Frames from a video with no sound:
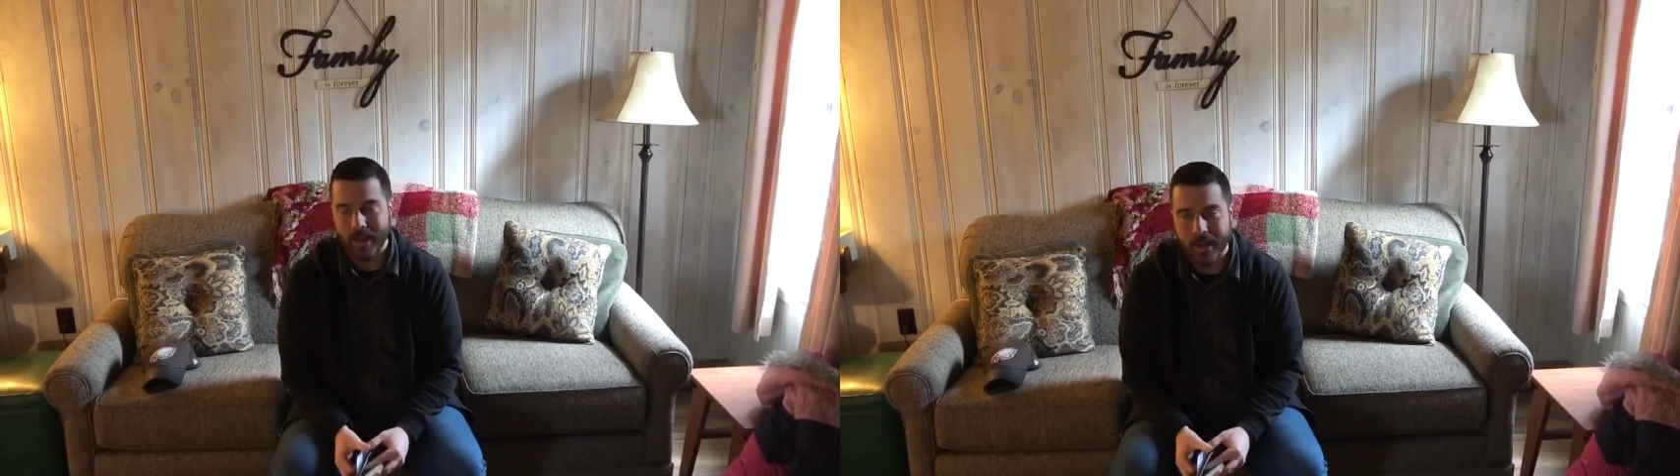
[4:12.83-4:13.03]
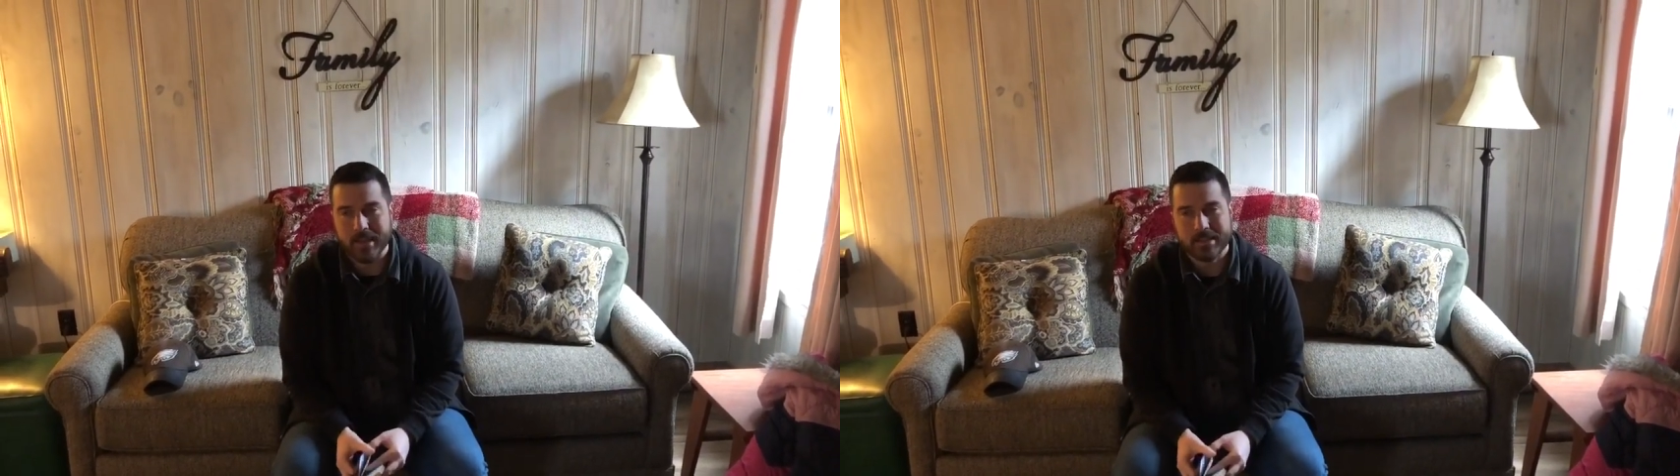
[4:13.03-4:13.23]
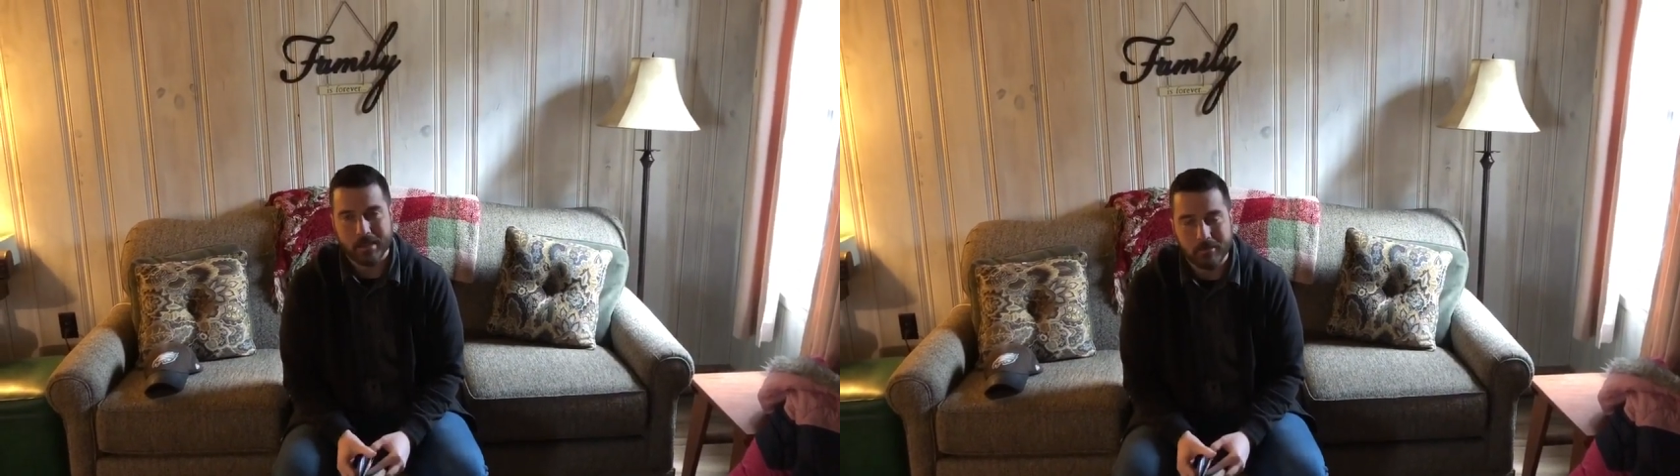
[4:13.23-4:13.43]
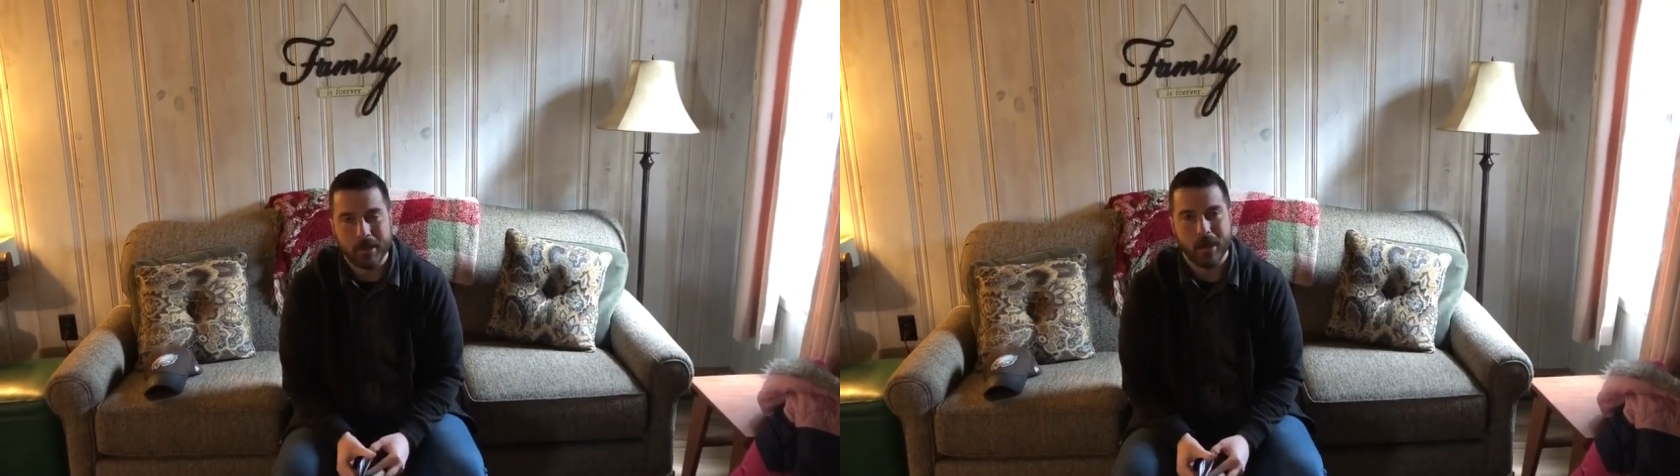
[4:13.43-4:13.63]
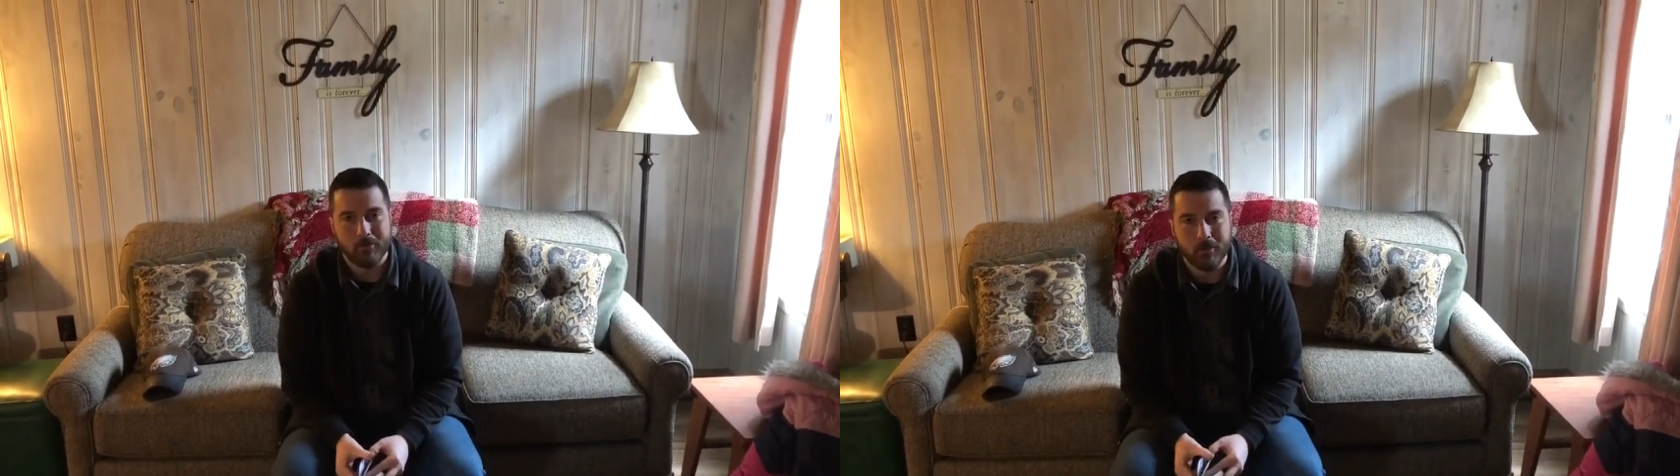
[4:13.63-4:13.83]
ask him
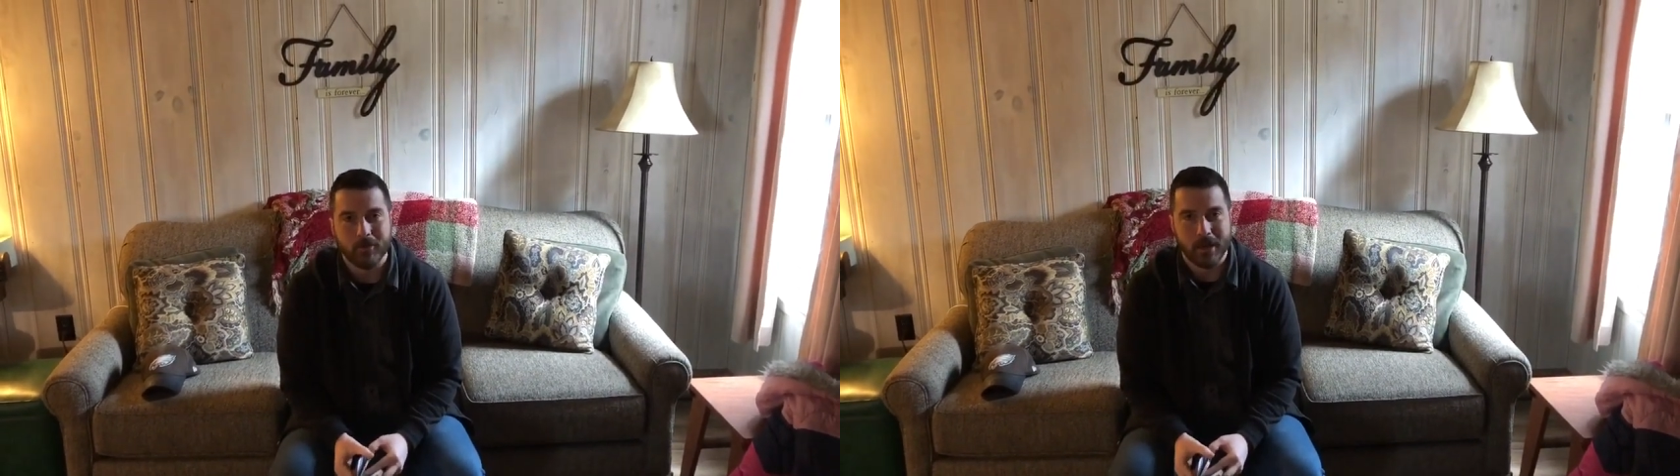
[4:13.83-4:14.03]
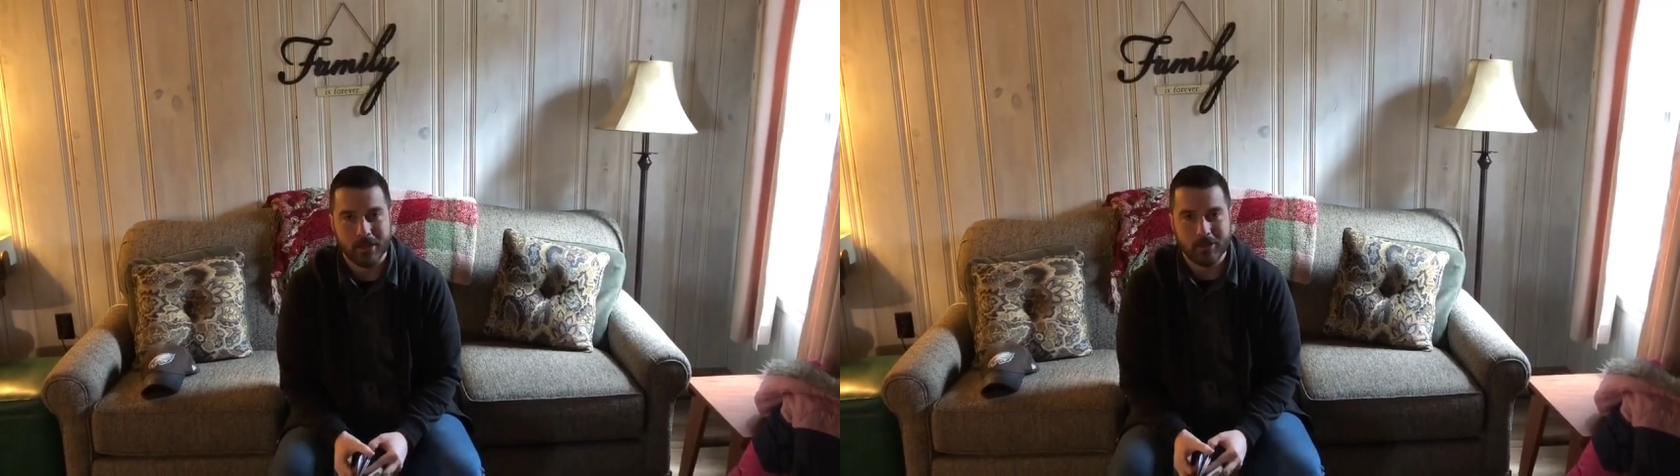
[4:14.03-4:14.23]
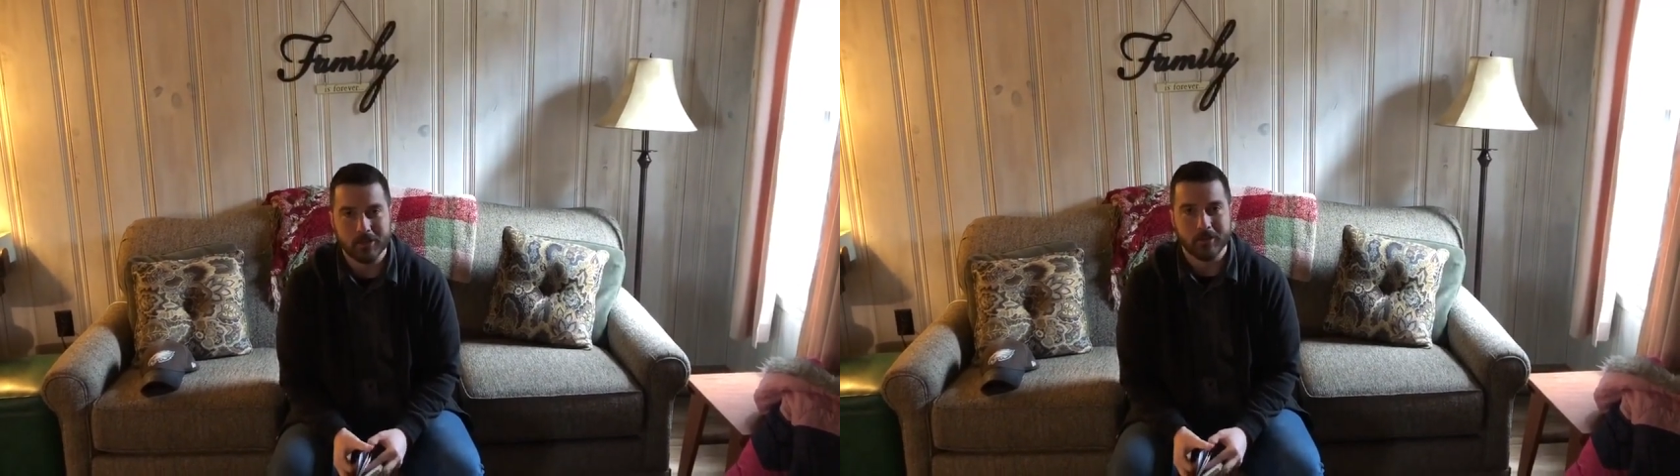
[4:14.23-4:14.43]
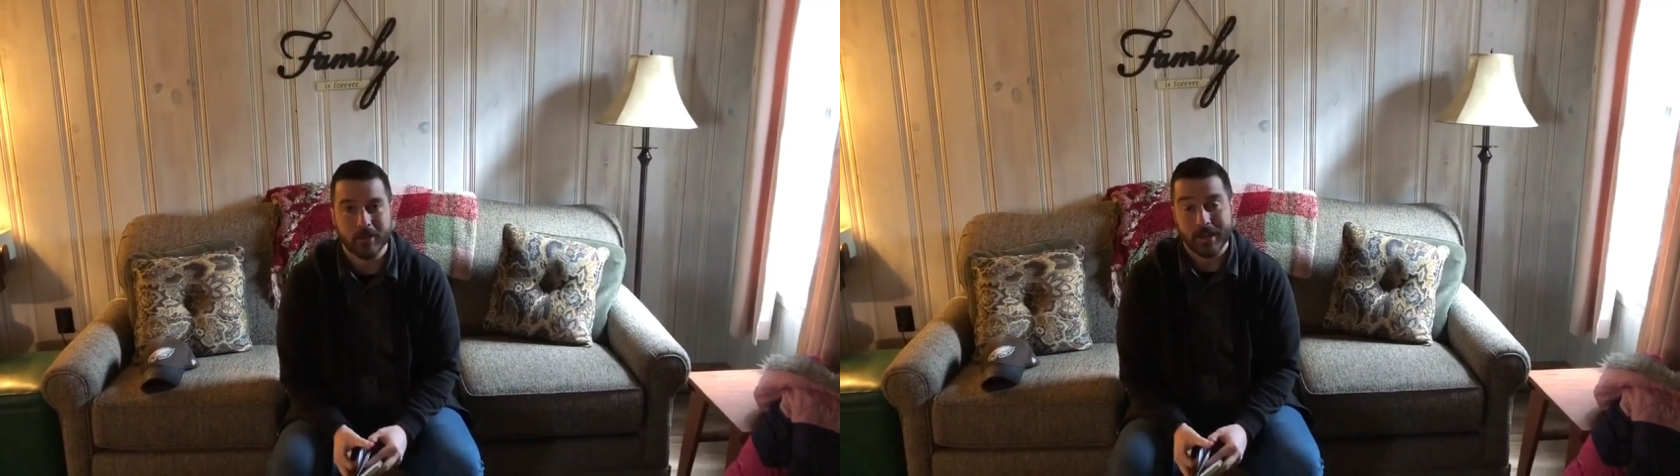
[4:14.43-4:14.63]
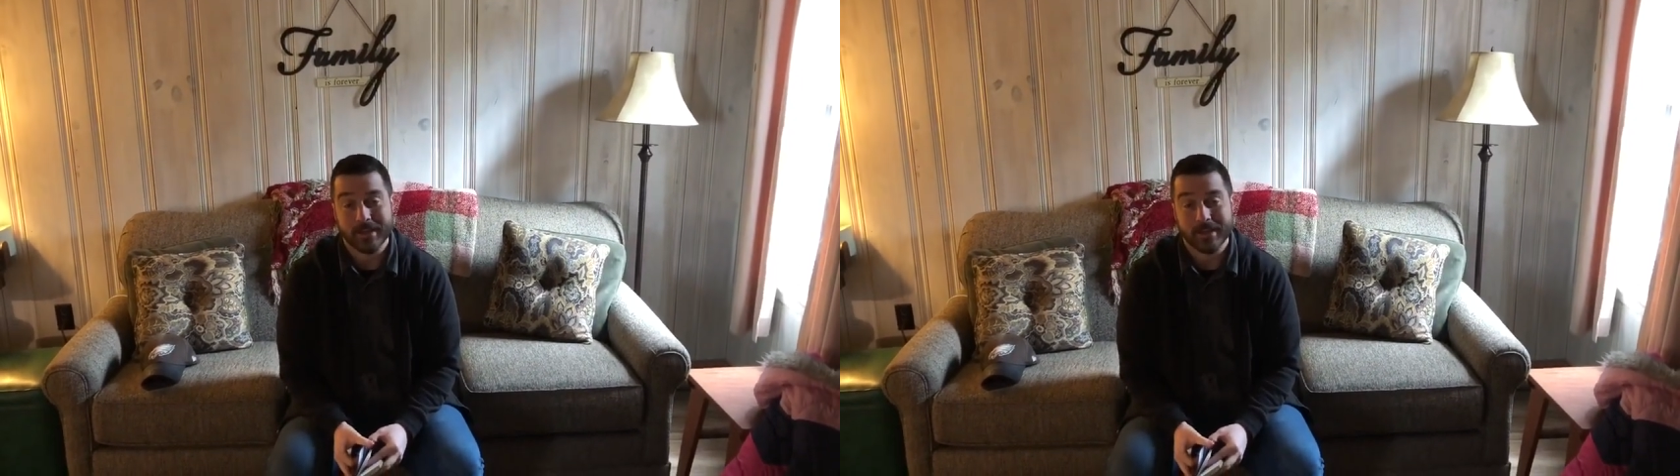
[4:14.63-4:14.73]
to come find you